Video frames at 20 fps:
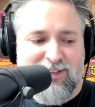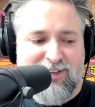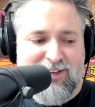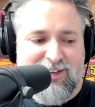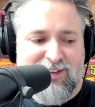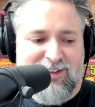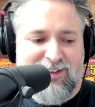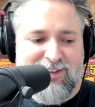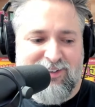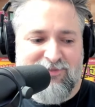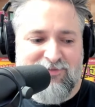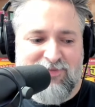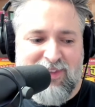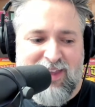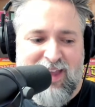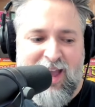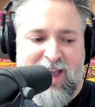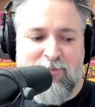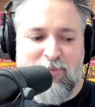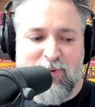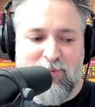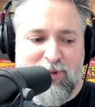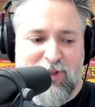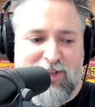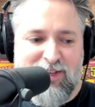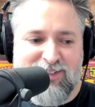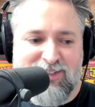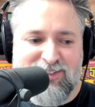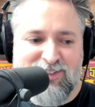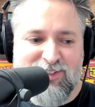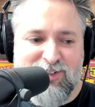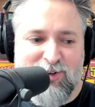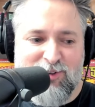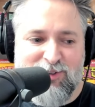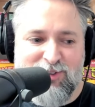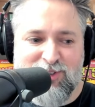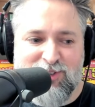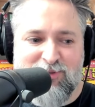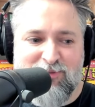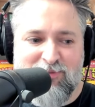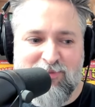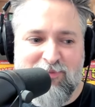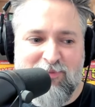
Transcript: a happy place, you know, just